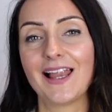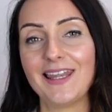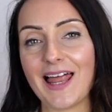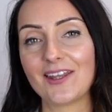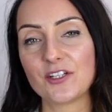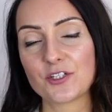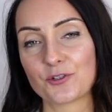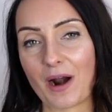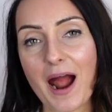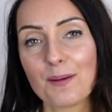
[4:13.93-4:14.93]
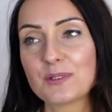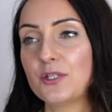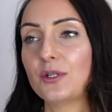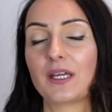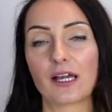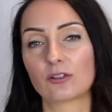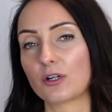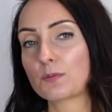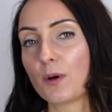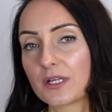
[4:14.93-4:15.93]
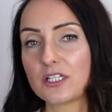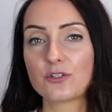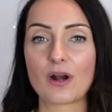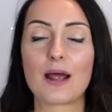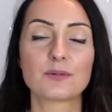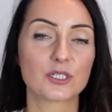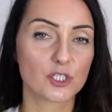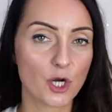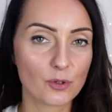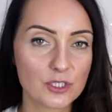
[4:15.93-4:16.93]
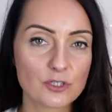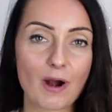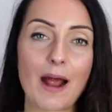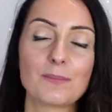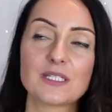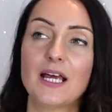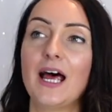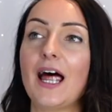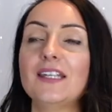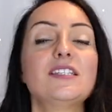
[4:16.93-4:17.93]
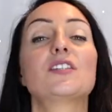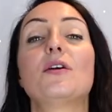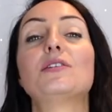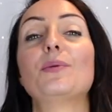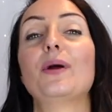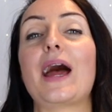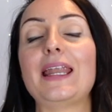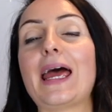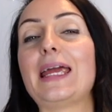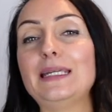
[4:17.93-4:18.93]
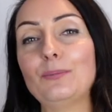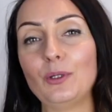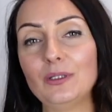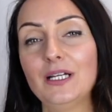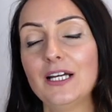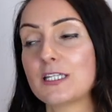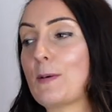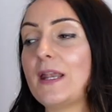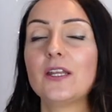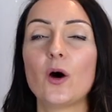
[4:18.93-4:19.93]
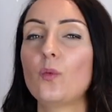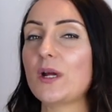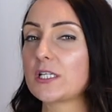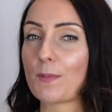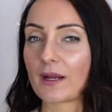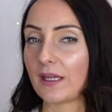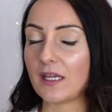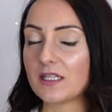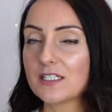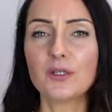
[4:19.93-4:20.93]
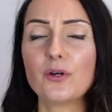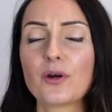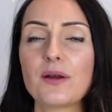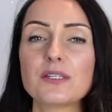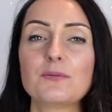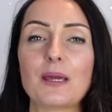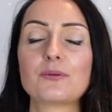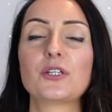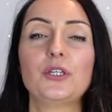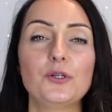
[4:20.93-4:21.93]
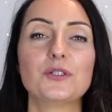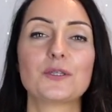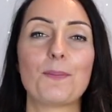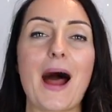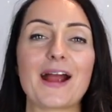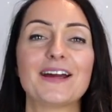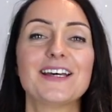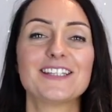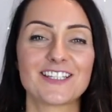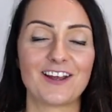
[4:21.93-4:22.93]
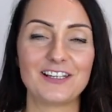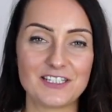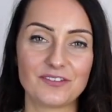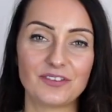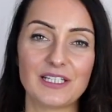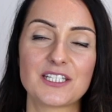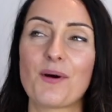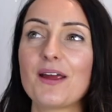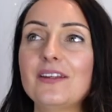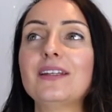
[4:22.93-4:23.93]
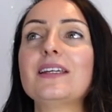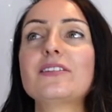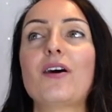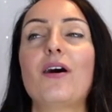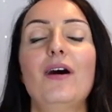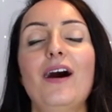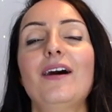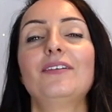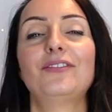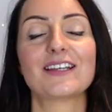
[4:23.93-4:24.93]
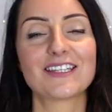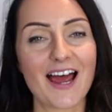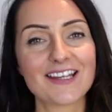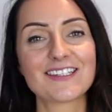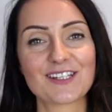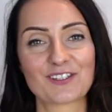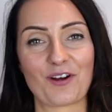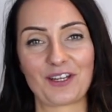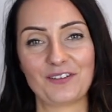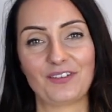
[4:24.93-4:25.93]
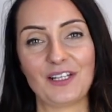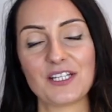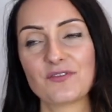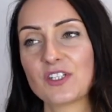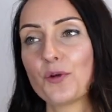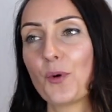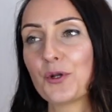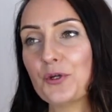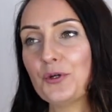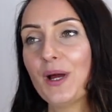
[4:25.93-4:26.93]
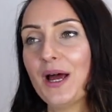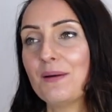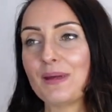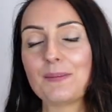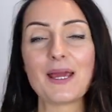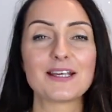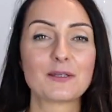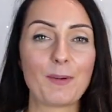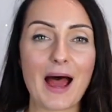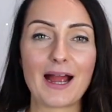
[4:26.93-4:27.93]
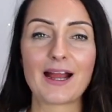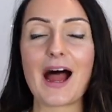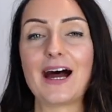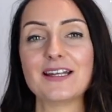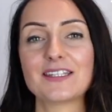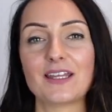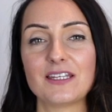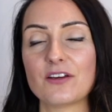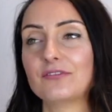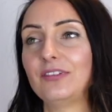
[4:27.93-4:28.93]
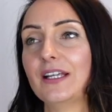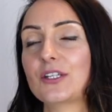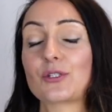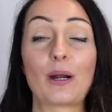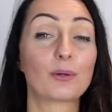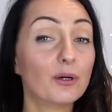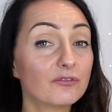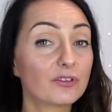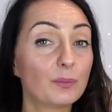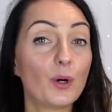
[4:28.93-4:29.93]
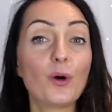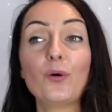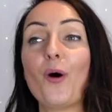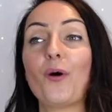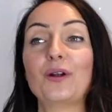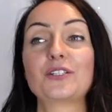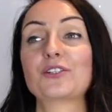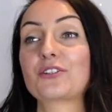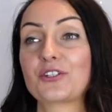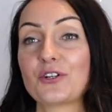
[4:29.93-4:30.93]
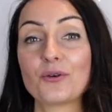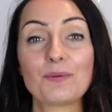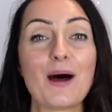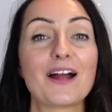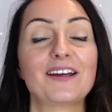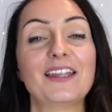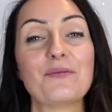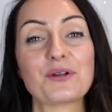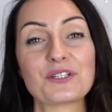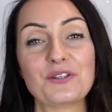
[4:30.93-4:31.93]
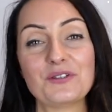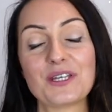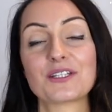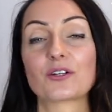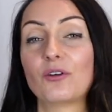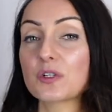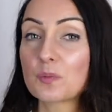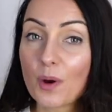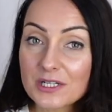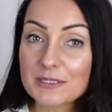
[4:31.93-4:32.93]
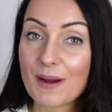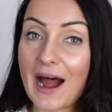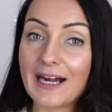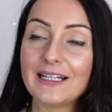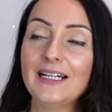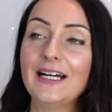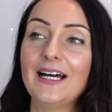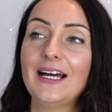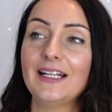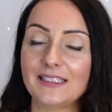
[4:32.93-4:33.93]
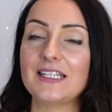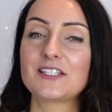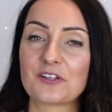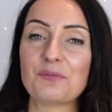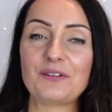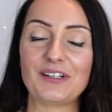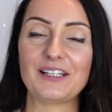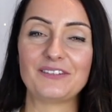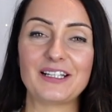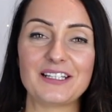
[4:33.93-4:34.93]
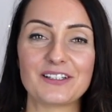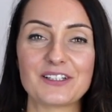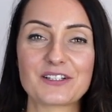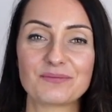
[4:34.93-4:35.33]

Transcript: leather straps. You can get crossbody straps, shoulder straps, and this is going to enable, depending on which bag it is, you're going to be able to use the bag slightly differently. So I think these are fantastic stocking fillers for someone who maybe has a bag and they don't find the strap comfortable, or it's just a shoulder bag and they want to use it as a crossbody bag. These could be really, really good.